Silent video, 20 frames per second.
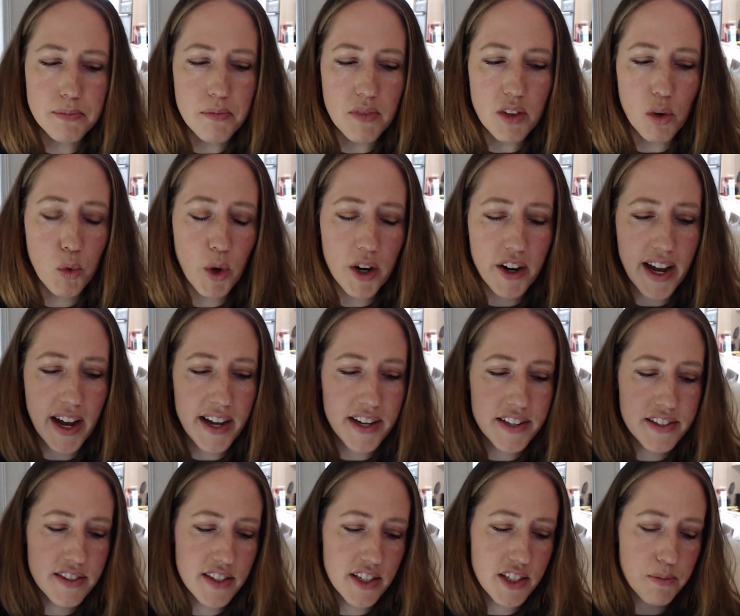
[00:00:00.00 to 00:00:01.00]

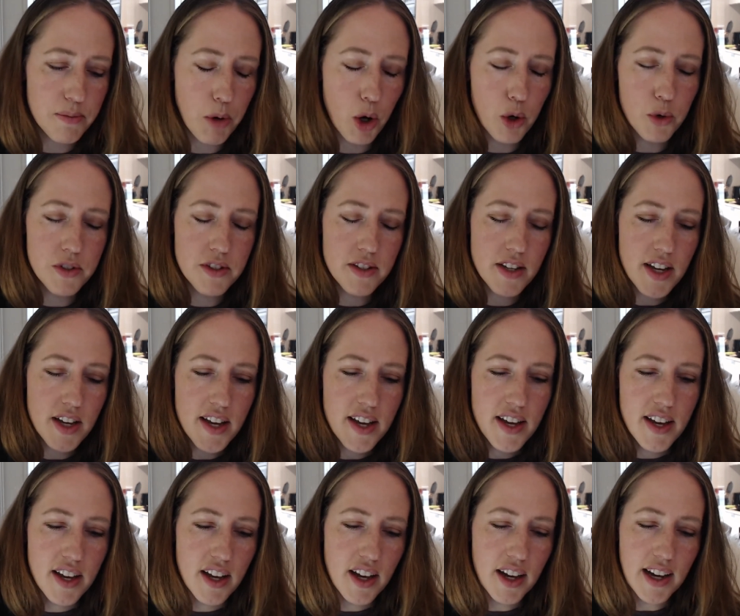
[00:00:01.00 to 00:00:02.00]
Whereas this post,
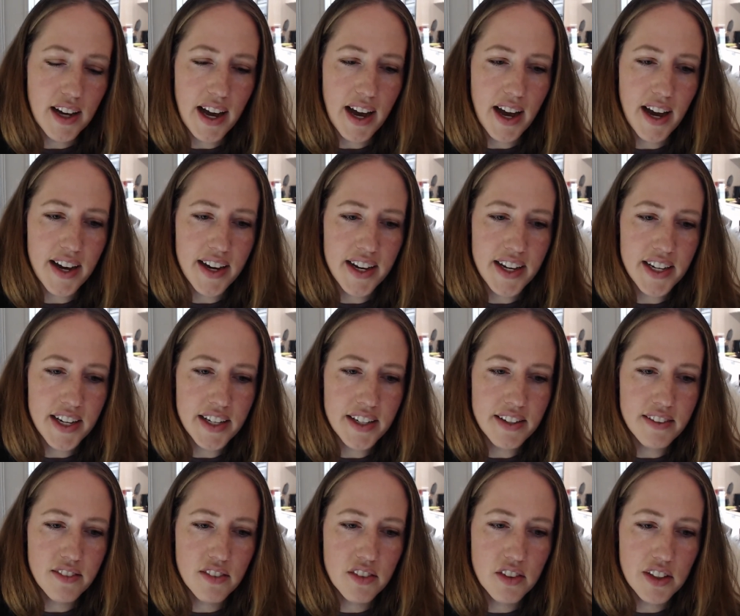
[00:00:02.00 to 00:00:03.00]
I
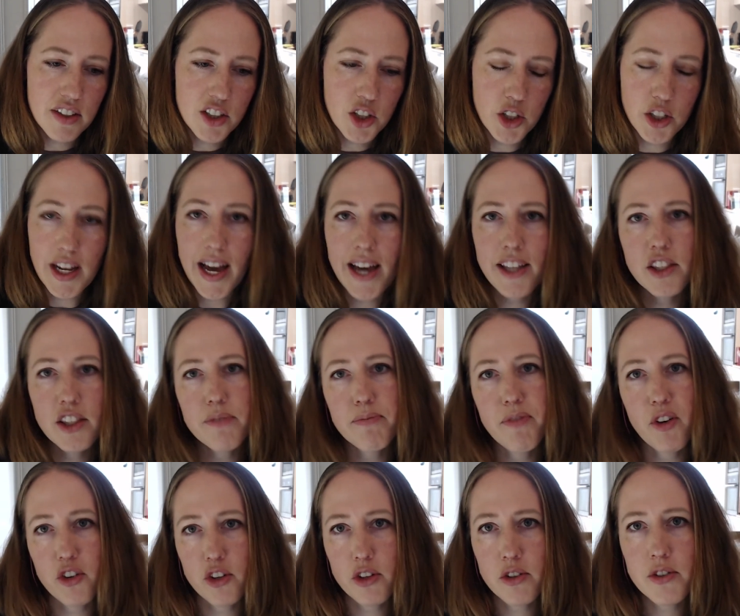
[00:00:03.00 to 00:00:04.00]
could add the
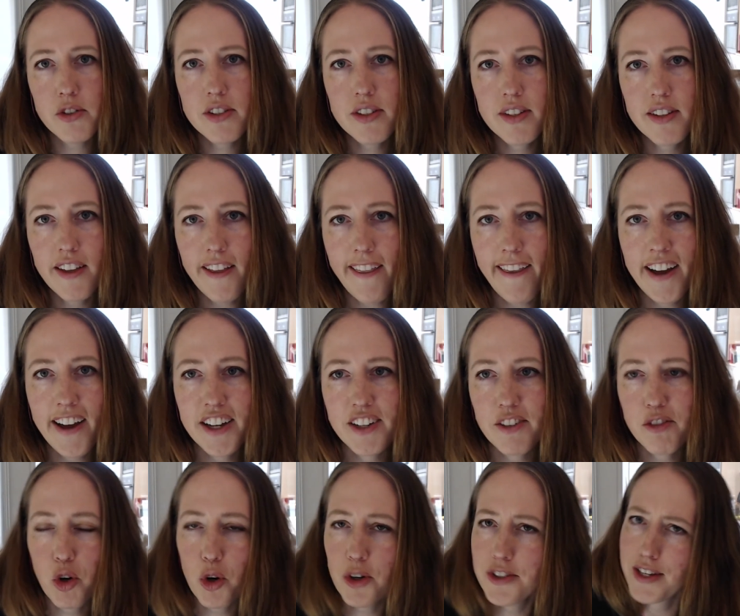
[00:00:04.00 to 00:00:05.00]
photos. And of
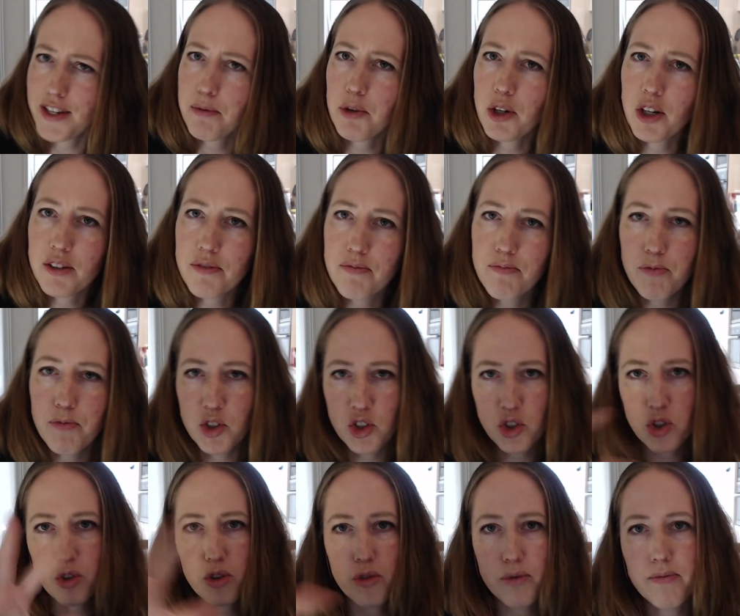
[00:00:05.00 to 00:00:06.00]
course, I went
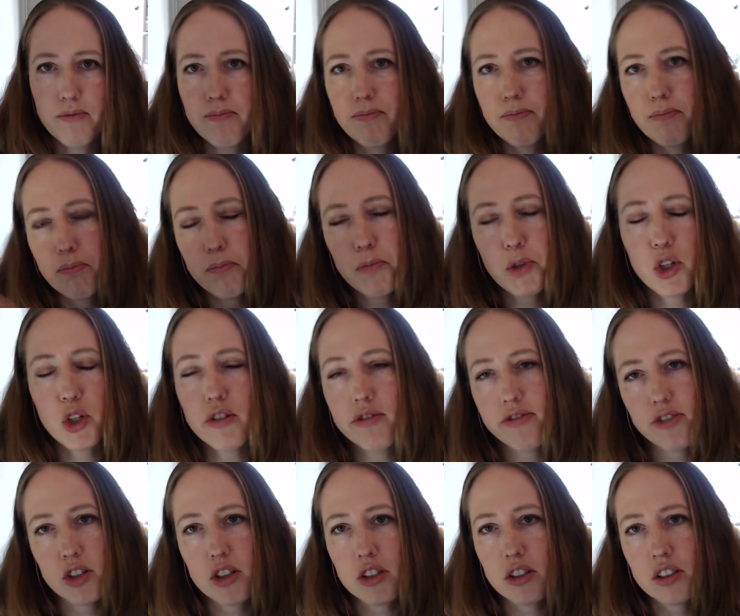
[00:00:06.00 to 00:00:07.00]
to
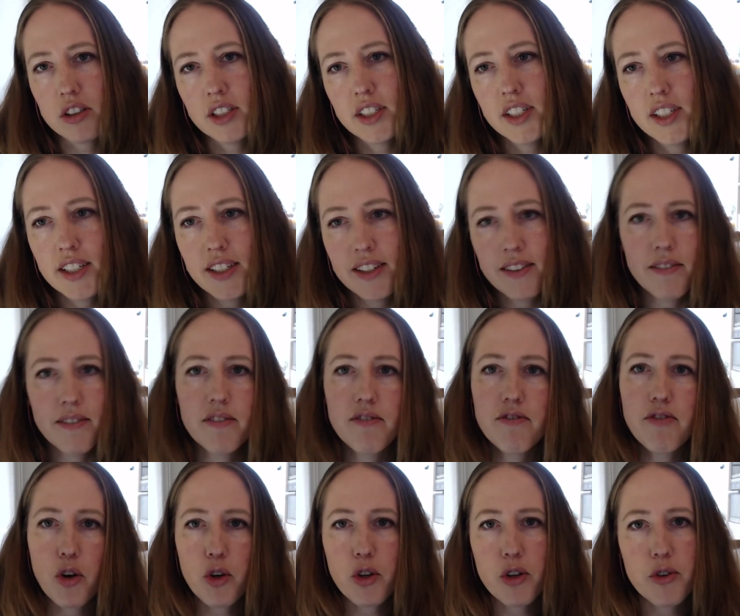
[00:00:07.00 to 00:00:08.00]
beautiful
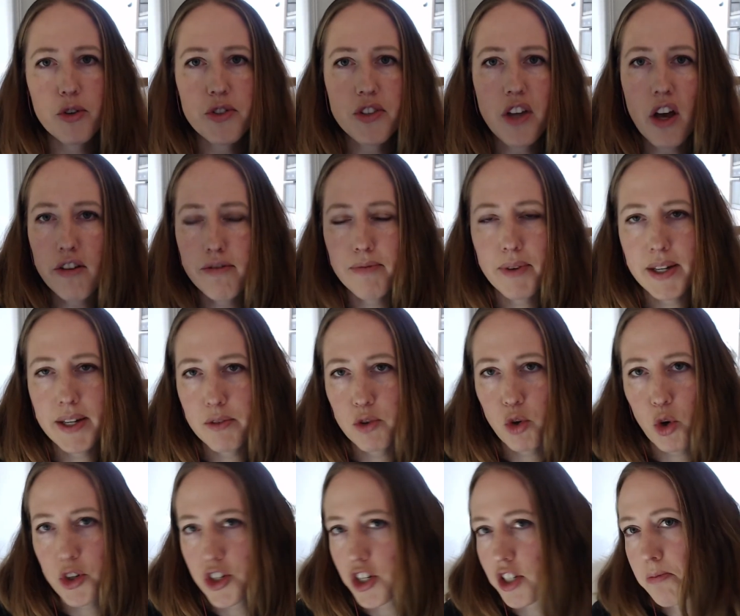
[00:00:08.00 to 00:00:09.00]
photos of my
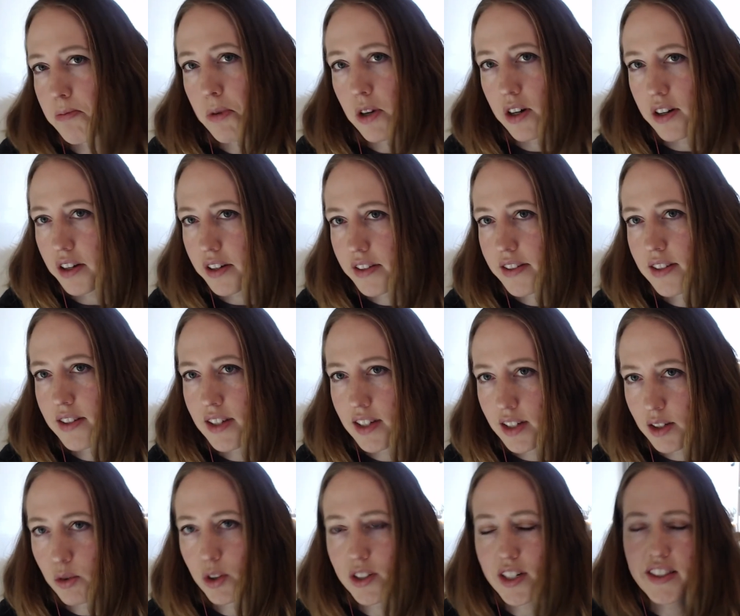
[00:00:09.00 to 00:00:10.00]
gorgeous books.
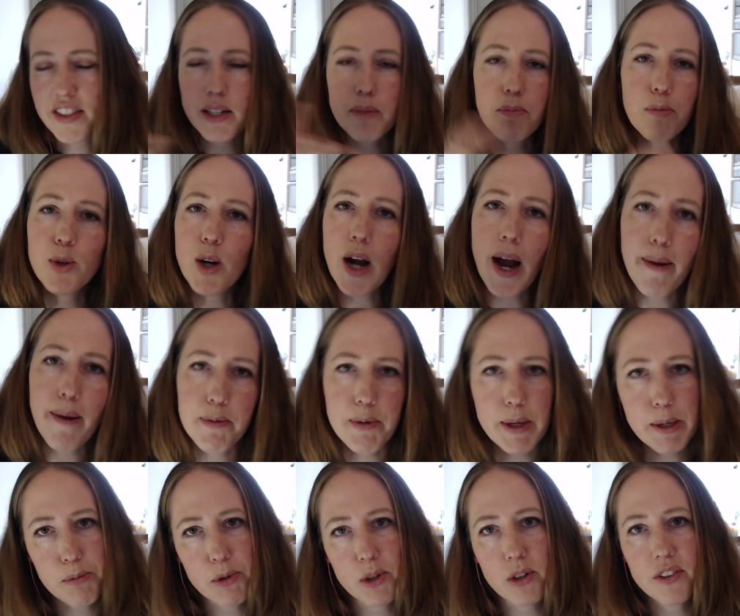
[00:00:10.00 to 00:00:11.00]
which I think primed
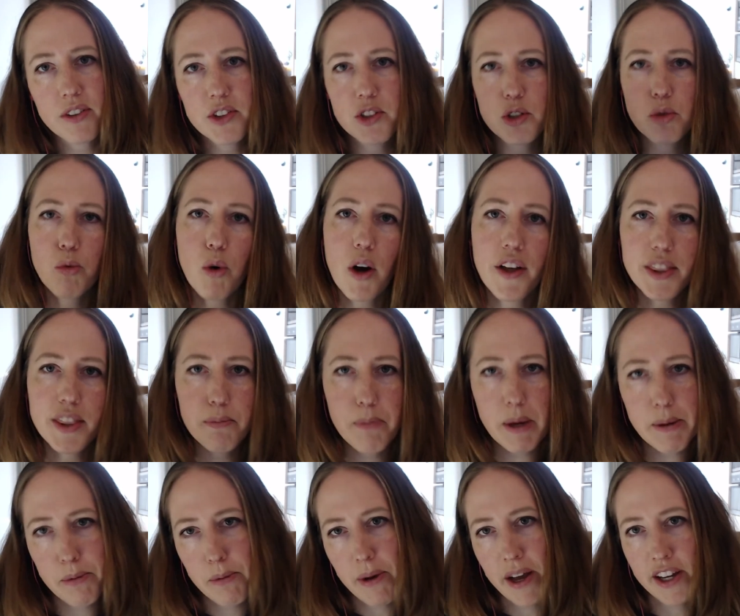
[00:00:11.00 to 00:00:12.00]
people to want the
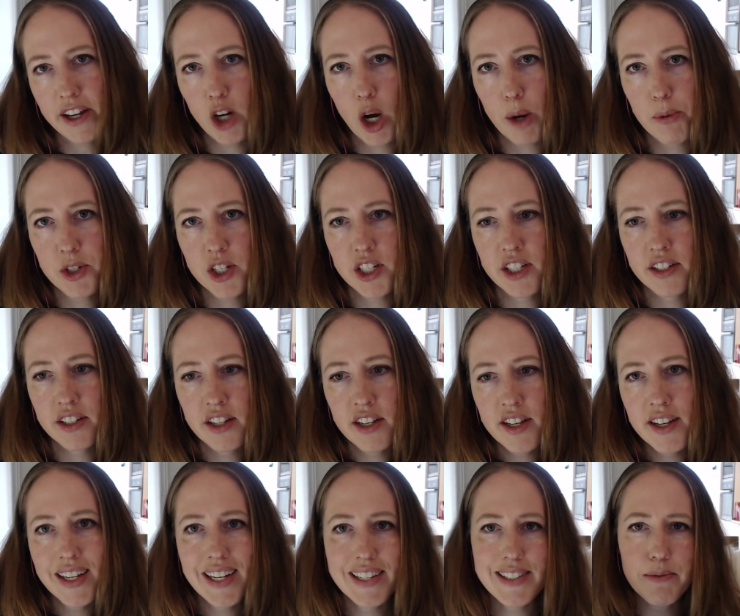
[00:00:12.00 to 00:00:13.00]
paperback option
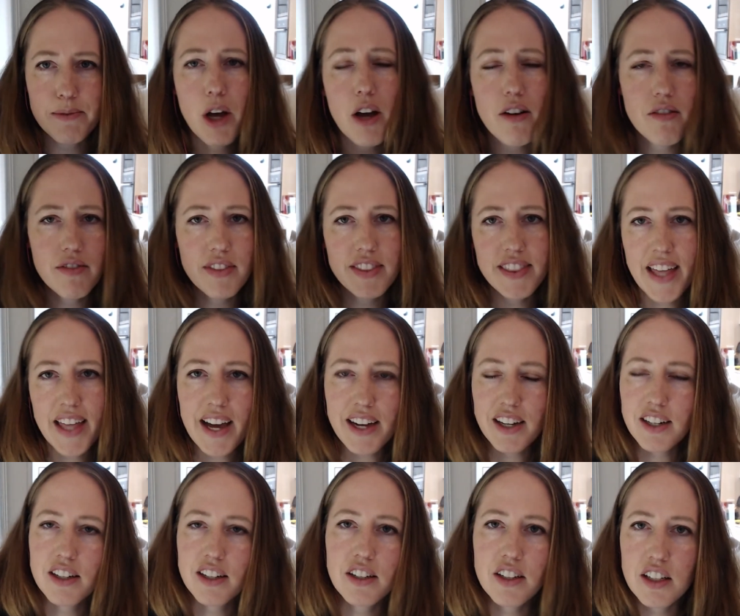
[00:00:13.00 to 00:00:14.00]
because I'm not that
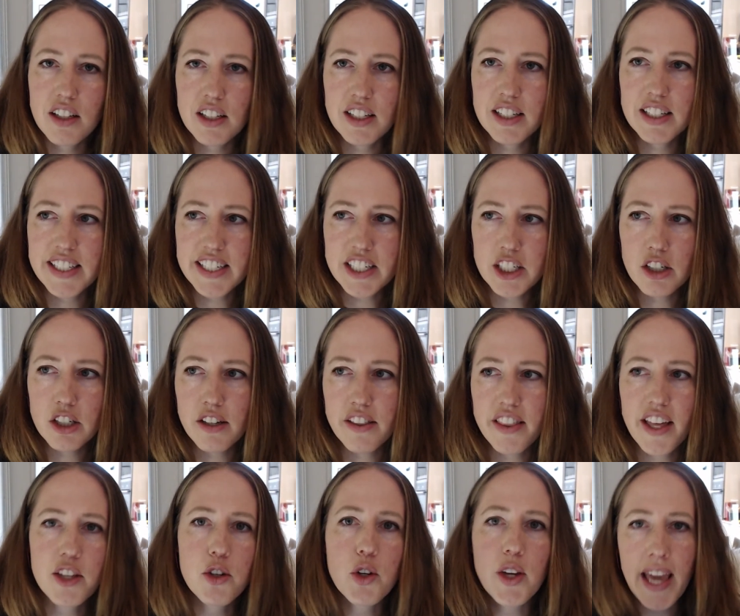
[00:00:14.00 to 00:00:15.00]
clear
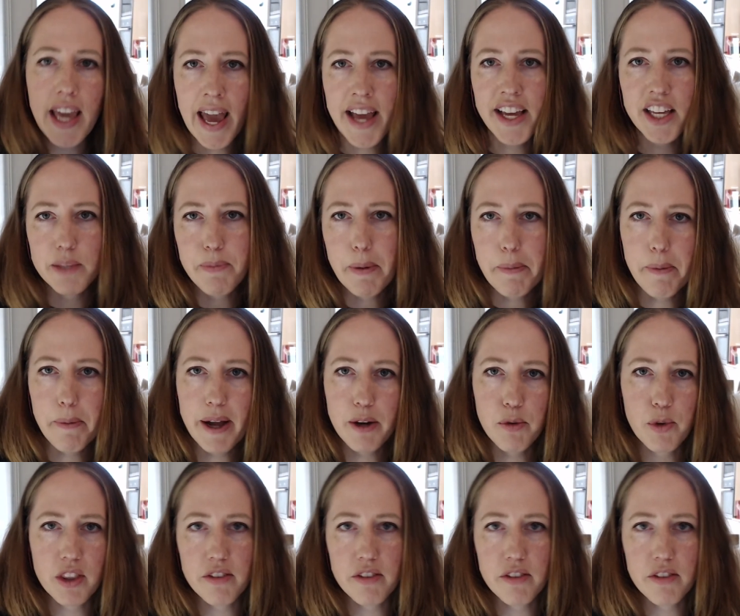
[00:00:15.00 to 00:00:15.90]
that you can get the paperback with the